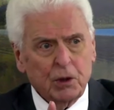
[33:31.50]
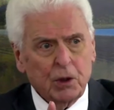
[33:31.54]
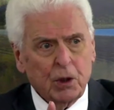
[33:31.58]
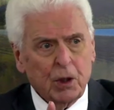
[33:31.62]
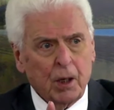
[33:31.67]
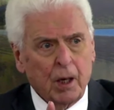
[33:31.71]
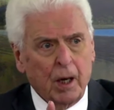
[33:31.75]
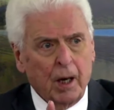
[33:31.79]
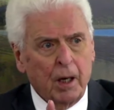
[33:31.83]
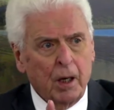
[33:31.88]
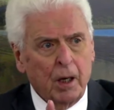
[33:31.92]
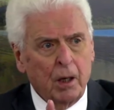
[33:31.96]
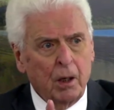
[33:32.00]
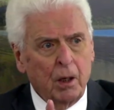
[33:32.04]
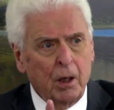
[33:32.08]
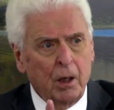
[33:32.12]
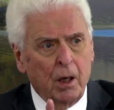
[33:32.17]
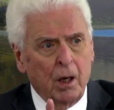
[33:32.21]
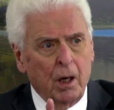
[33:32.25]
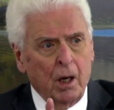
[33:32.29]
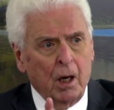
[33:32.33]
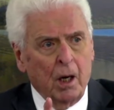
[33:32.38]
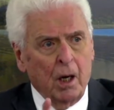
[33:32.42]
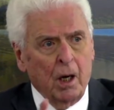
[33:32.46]
okay?
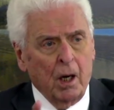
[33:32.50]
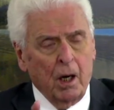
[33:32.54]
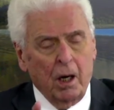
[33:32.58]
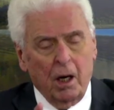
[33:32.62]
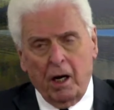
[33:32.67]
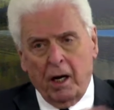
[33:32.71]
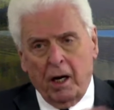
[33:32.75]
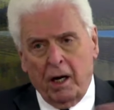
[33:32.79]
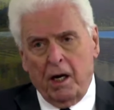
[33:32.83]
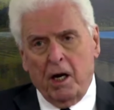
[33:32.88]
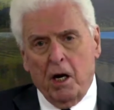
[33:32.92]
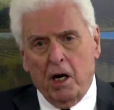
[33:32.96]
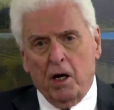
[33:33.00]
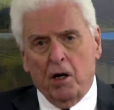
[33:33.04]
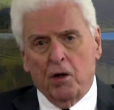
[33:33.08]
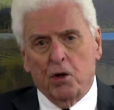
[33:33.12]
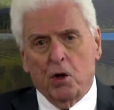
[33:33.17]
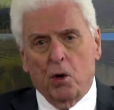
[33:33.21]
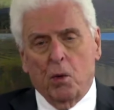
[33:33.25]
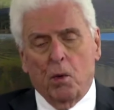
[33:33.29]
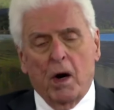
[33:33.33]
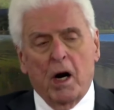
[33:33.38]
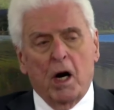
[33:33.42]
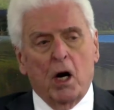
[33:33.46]
Any
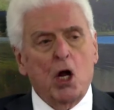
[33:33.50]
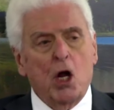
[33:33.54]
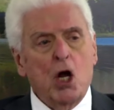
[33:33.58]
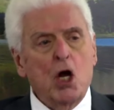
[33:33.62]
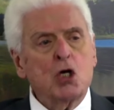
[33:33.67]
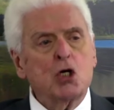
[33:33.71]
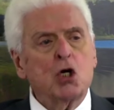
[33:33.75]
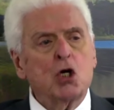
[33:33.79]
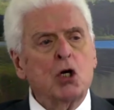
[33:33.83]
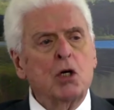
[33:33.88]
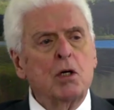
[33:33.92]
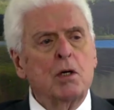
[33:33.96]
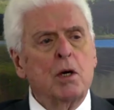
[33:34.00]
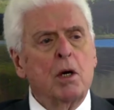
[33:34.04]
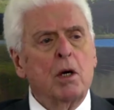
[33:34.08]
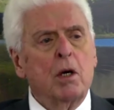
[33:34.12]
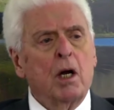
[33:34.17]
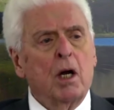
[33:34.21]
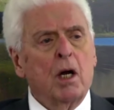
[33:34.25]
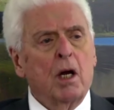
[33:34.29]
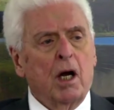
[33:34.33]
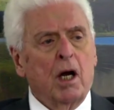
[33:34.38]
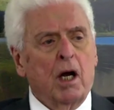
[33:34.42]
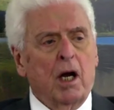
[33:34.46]
other religion,
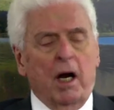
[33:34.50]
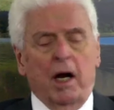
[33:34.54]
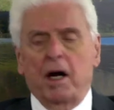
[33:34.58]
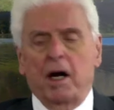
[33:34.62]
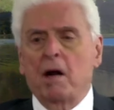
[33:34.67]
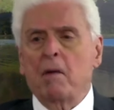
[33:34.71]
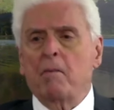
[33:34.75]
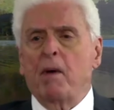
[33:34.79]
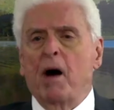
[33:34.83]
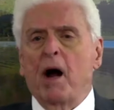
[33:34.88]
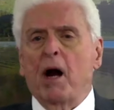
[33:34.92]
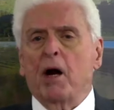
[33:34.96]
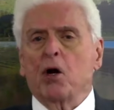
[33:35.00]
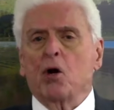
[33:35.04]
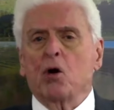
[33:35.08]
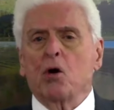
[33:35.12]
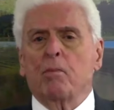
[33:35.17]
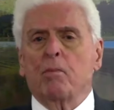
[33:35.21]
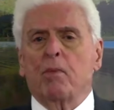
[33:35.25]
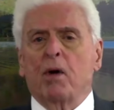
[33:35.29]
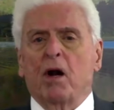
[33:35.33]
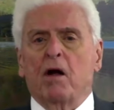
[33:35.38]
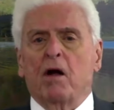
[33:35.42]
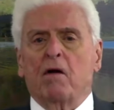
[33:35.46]
anybody who
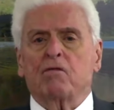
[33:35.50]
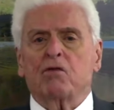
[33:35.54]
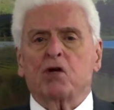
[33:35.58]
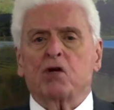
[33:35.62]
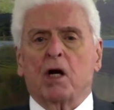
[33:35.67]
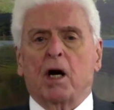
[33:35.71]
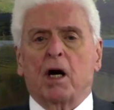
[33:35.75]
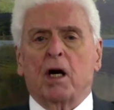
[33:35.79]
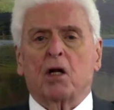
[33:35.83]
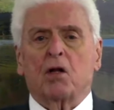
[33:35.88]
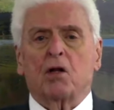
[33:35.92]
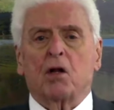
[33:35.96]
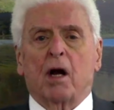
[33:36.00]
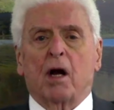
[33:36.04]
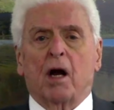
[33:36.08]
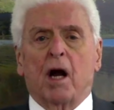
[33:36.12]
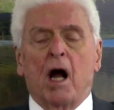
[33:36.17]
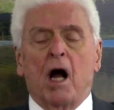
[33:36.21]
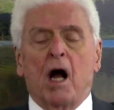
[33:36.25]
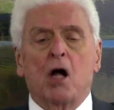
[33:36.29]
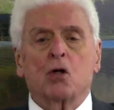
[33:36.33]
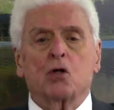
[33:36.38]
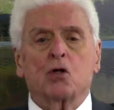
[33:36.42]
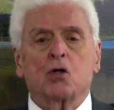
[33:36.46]
believes anything
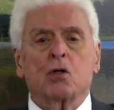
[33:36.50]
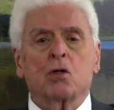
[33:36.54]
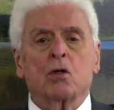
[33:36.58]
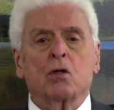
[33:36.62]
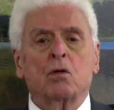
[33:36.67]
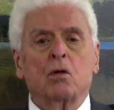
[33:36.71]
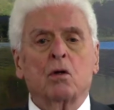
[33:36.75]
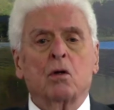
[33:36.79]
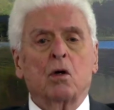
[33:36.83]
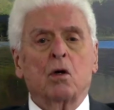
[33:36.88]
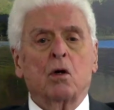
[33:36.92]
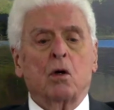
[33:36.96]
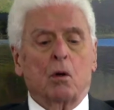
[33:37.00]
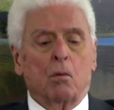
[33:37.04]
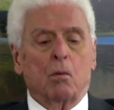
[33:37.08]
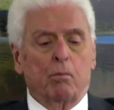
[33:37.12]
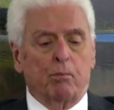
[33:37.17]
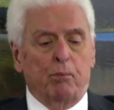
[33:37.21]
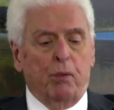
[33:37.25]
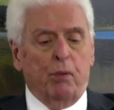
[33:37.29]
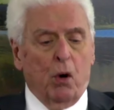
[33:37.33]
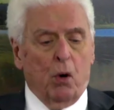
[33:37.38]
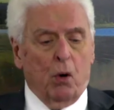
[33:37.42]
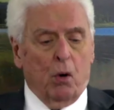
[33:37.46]
else,
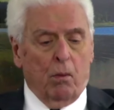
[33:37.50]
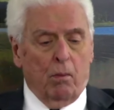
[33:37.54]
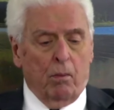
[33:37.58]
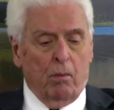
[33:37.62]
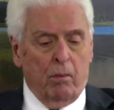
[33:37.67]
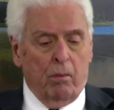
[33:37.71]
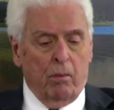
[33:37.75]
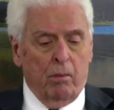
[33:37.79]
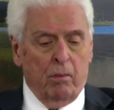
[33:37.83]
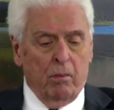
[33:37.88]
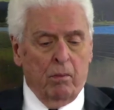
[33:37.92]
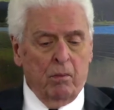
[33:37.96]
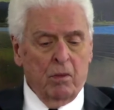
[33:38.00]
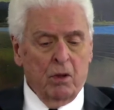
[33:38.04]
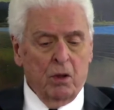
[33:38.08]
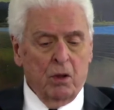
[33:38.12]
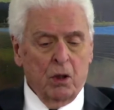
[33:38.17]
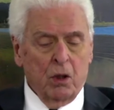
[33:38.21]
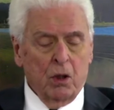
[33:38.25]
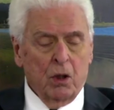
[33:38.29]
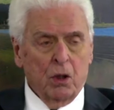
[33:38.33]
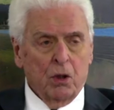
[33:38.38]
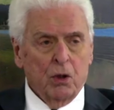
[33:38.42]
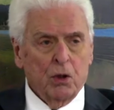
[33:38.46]
boom,
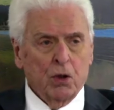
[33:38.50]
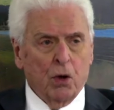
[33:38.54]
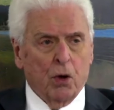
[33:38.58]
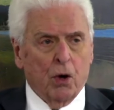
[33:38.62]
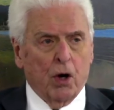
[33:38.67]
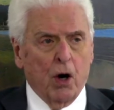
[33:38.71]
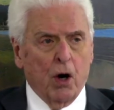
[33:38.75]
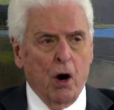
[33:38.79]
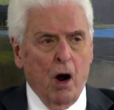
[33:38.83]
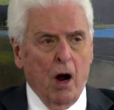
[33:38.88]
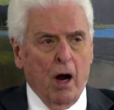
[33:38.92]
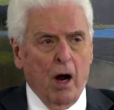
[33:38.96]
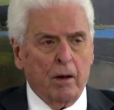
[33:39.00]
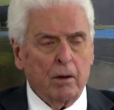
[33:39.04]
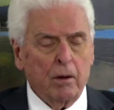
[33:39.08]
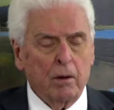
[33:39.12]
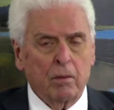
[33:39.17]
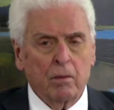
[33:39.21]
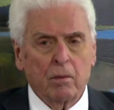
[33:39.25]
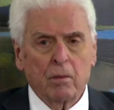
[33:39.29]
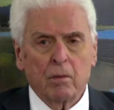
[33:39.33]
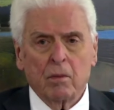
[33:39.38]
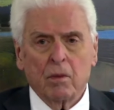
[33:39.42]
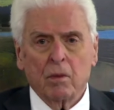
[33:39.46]
you're gone.
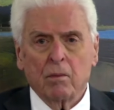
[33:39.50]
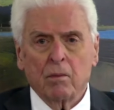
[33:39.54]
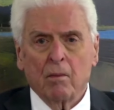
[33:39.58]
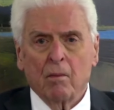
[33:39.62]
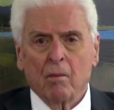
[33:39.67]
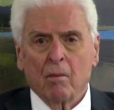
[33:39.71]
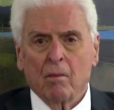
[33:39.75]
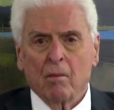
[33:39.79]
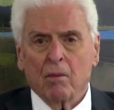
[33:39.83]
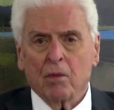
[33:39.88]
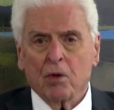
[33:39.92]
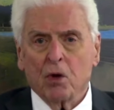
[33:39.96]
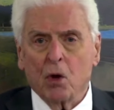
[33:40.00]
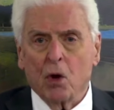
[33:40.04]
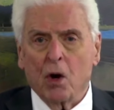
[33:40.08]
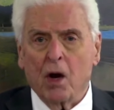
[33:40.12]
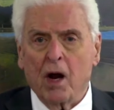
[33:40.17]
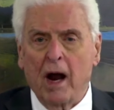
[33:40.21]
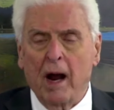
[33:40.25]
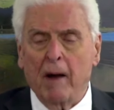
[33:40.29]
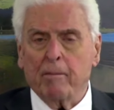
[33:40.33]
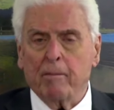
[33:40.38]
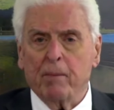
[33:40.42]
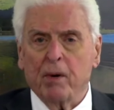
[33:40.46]
You
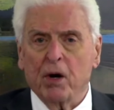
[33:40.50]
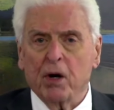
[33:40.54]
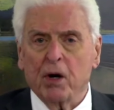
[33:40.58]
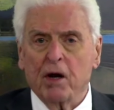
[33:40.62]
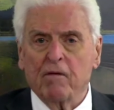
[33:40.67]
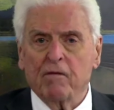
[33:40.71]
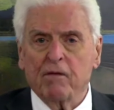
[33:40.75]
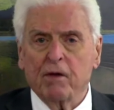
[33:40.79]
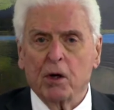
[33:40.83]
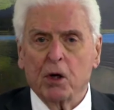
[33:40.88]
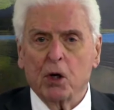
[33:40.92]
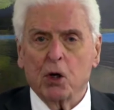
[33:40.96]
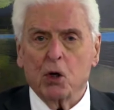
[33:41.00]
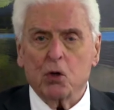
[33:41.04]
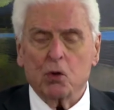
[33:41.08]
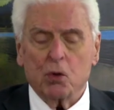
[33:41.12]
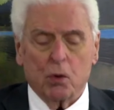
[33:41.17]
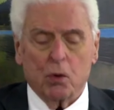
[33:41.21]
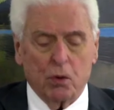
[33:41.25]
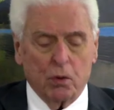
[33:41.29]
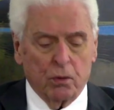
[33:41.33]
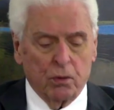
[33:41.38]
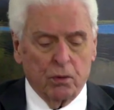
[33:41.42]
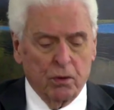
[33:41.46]
can't believe in the
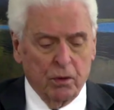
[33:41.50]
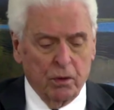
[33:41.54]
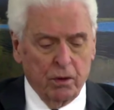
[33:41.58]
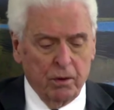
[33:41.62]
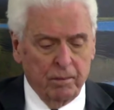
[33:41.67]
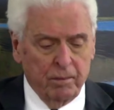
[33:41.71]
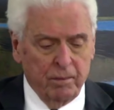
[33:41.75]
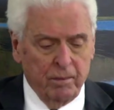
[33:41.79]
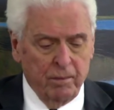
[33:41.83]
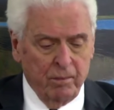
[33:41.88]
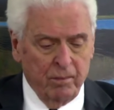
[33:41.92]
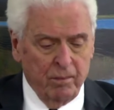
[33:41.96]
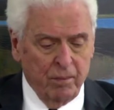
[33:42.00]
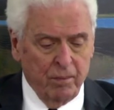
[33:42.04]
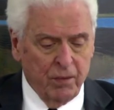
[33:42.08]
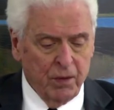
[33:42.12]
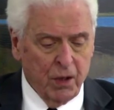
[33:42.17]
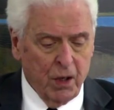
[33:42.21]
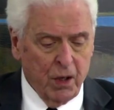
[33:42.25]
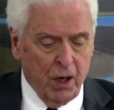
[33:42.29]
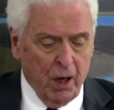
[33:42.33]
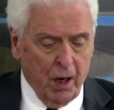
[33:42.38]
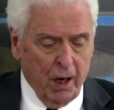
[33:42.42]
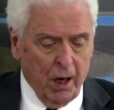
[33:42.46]
truth,
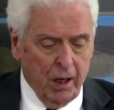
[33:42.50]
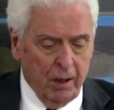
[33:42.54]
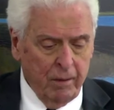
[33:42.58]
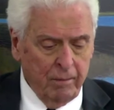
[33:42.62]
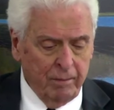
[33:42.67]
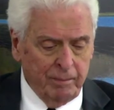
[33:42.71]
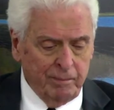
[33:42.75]
okay?